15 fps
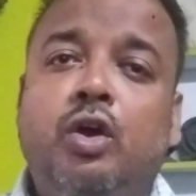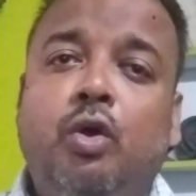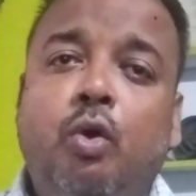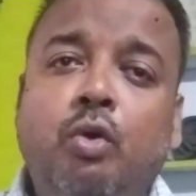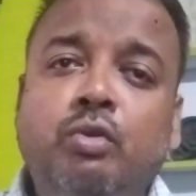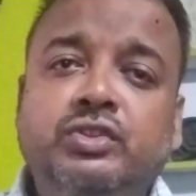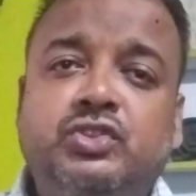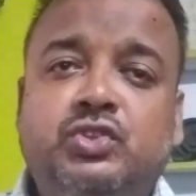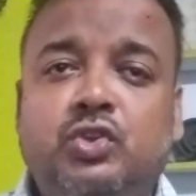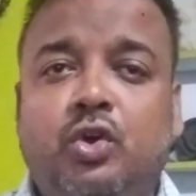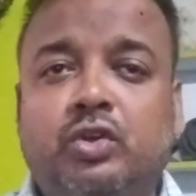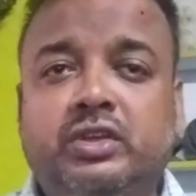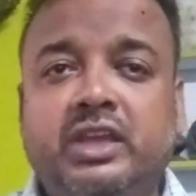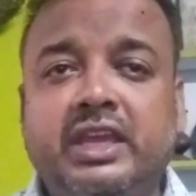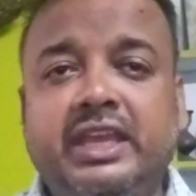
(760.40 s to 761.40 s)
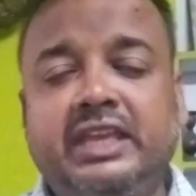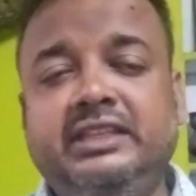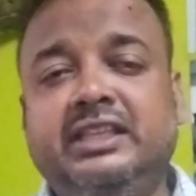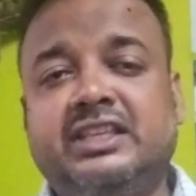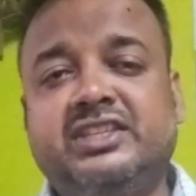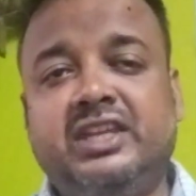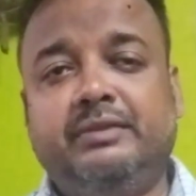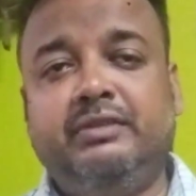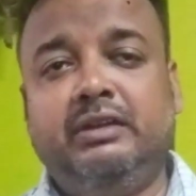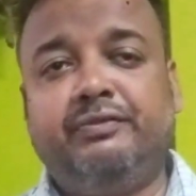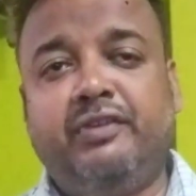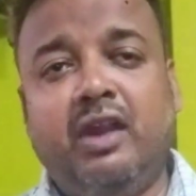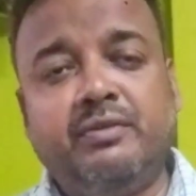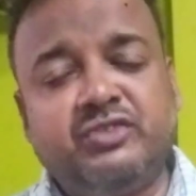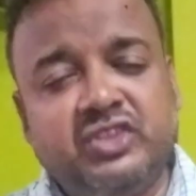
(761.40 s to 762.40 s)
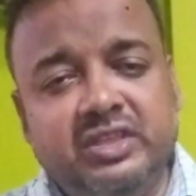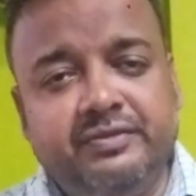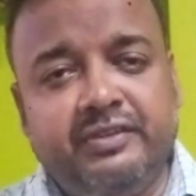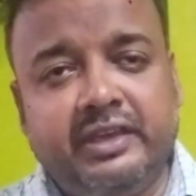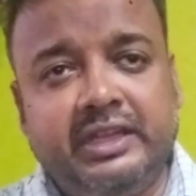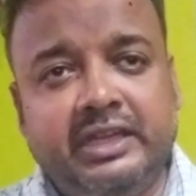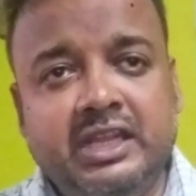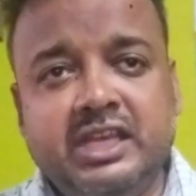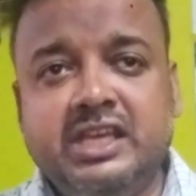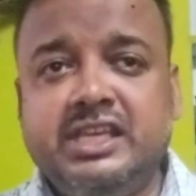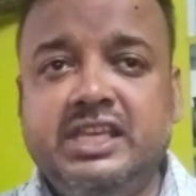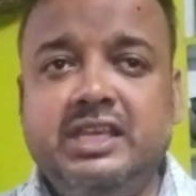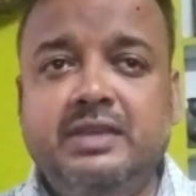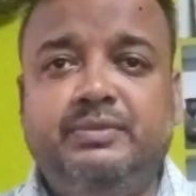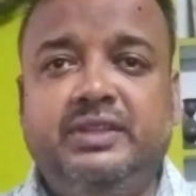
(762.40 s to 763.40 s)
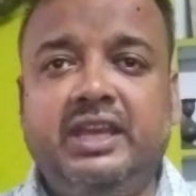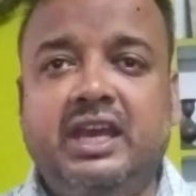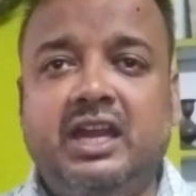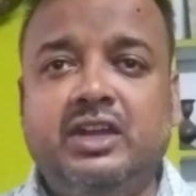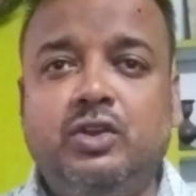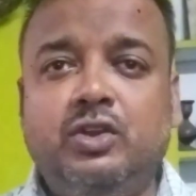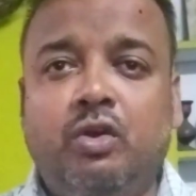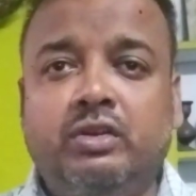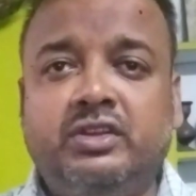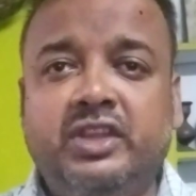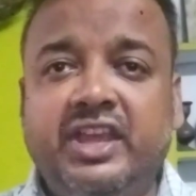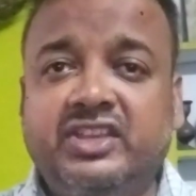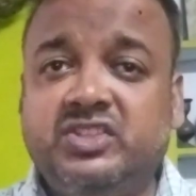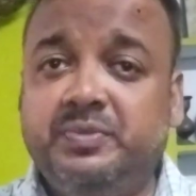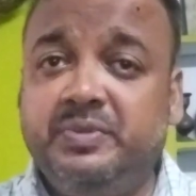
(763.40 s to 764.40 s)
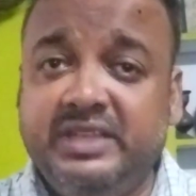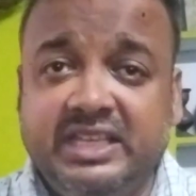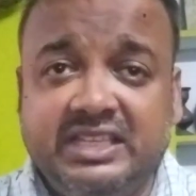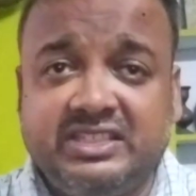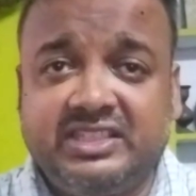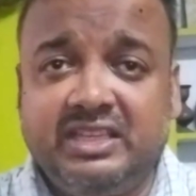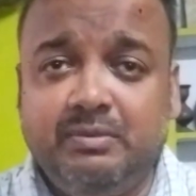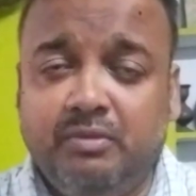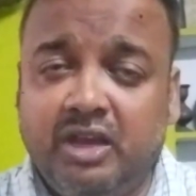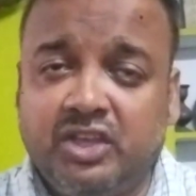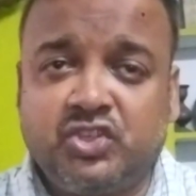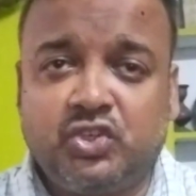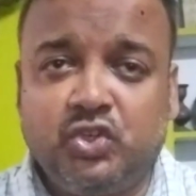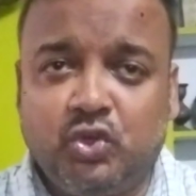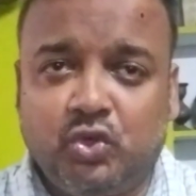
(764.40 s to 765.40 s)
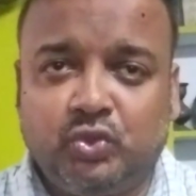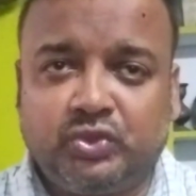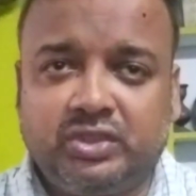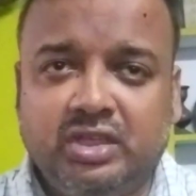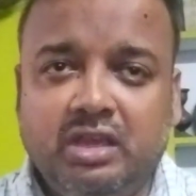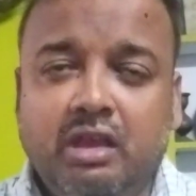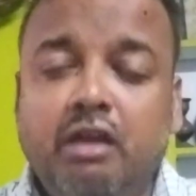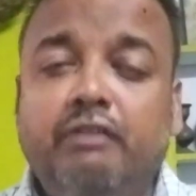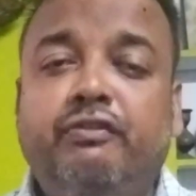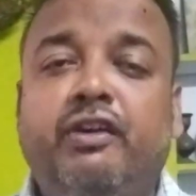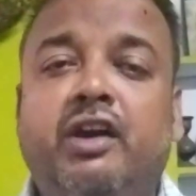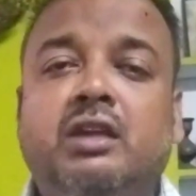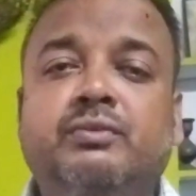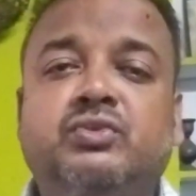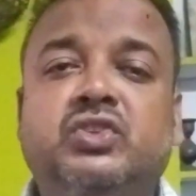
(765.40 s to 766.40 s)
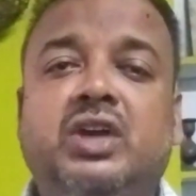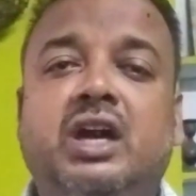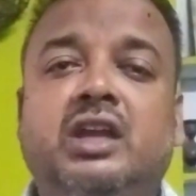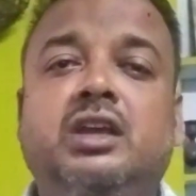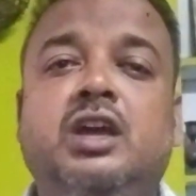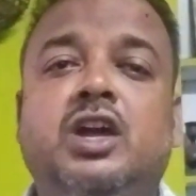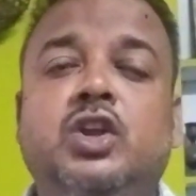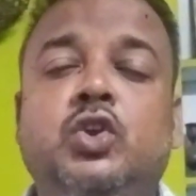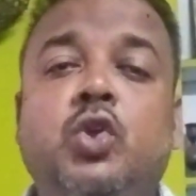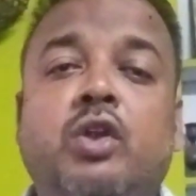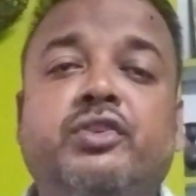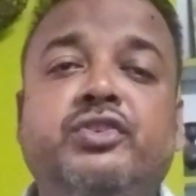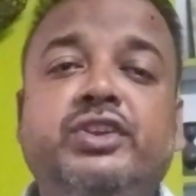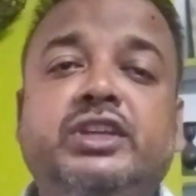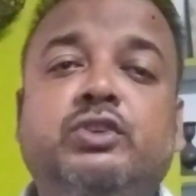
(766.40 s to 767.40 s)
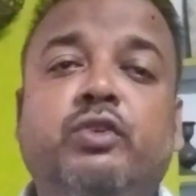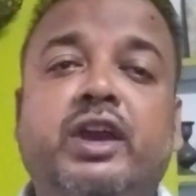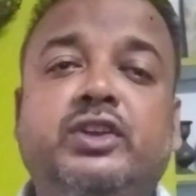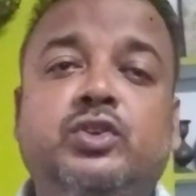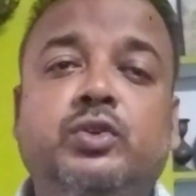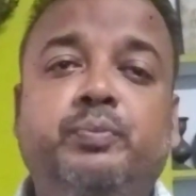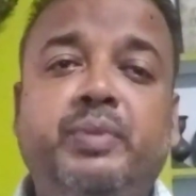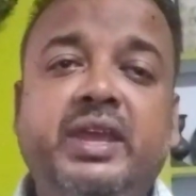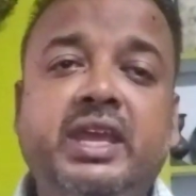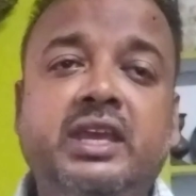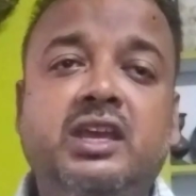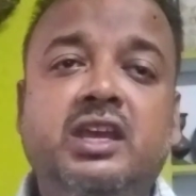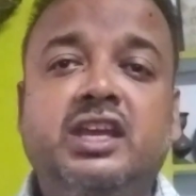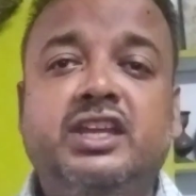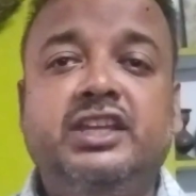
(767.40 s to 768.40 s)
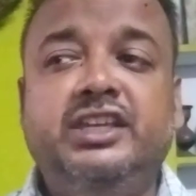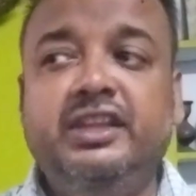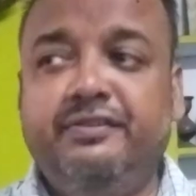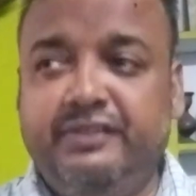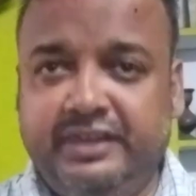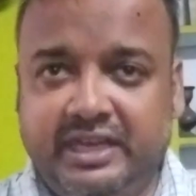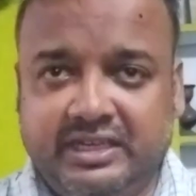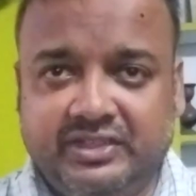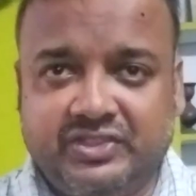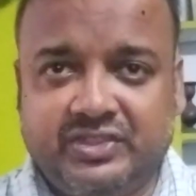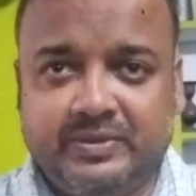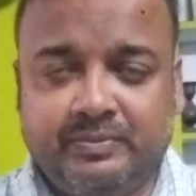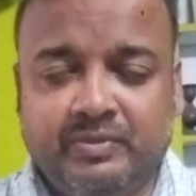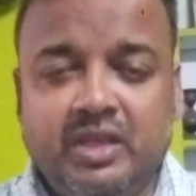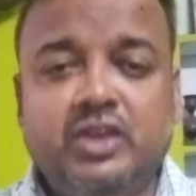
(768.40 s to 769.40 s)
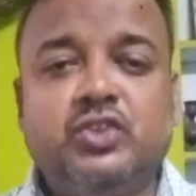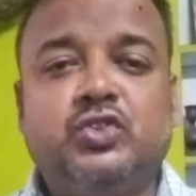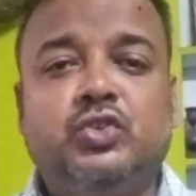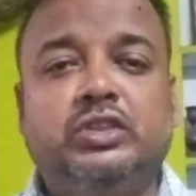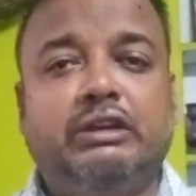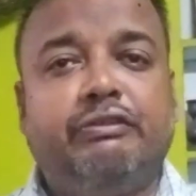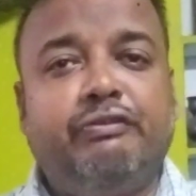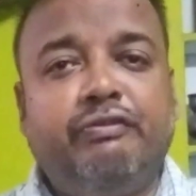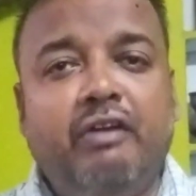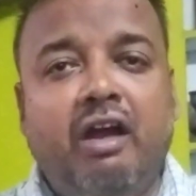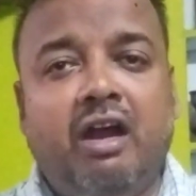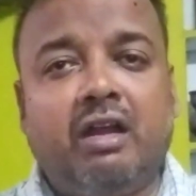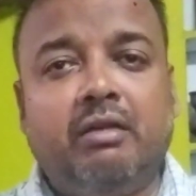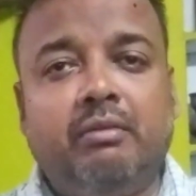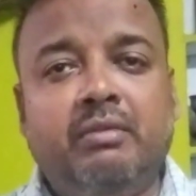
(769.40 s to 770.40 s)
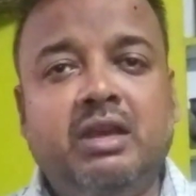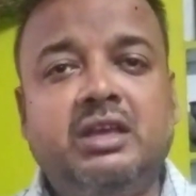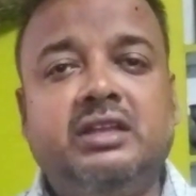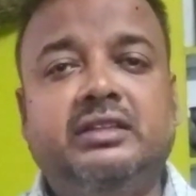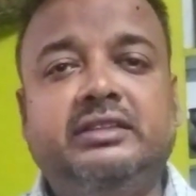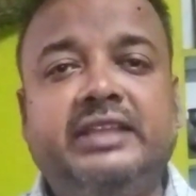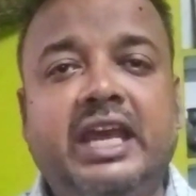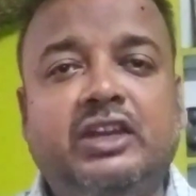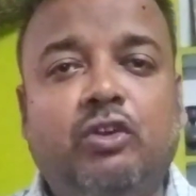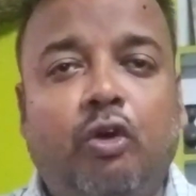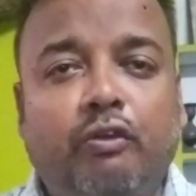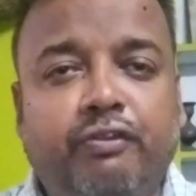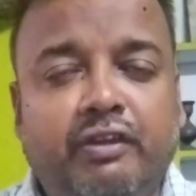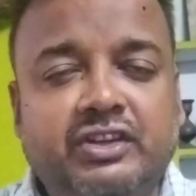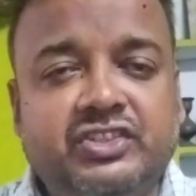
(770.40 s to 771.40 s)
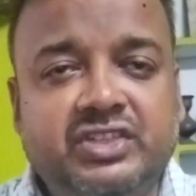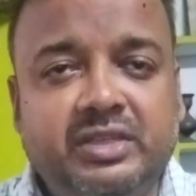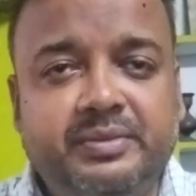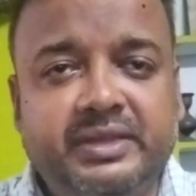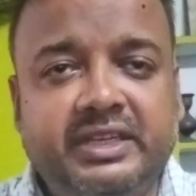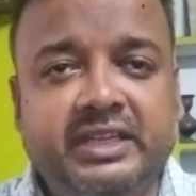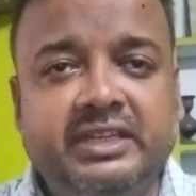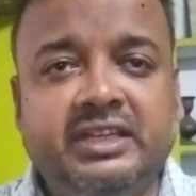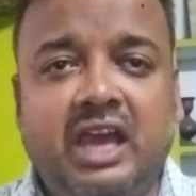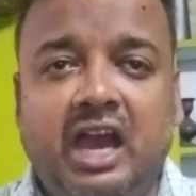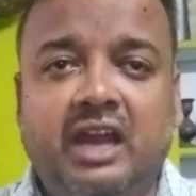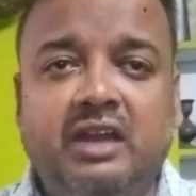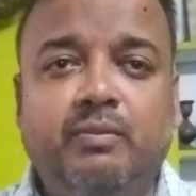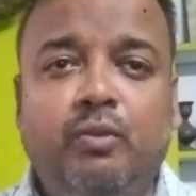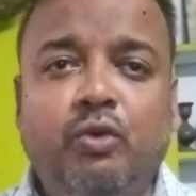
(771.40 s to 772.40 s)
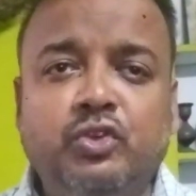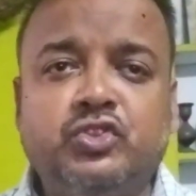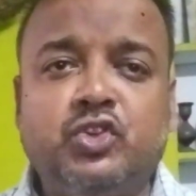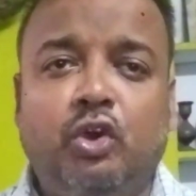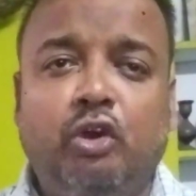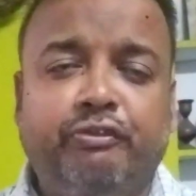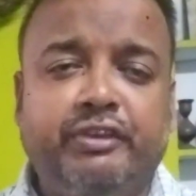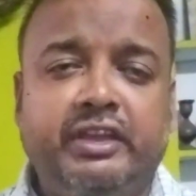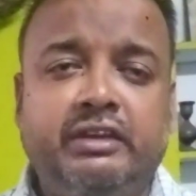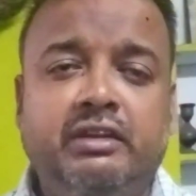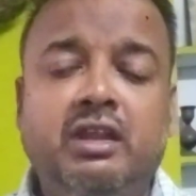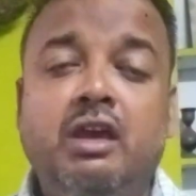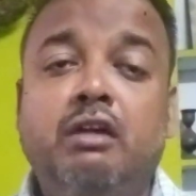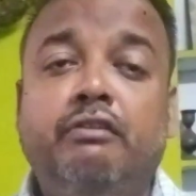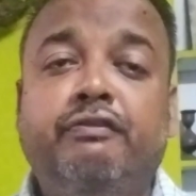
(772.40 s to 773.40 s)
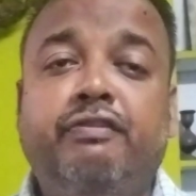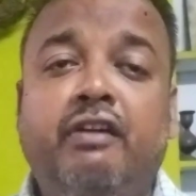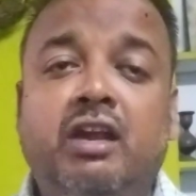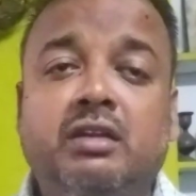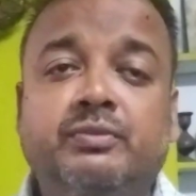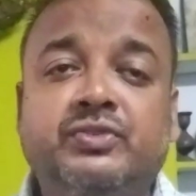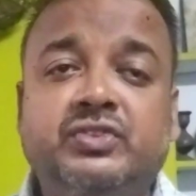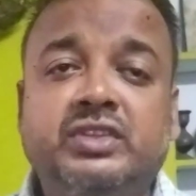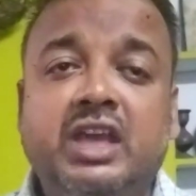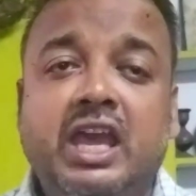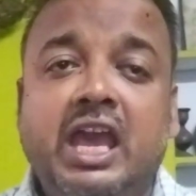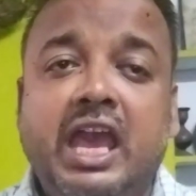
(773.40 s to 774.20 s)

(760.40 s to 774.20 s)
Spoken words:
own stock in the stable firms even if they are not experiencing much growth. Firms are not required to pay dividends. So the firm that offers dividend are most often firms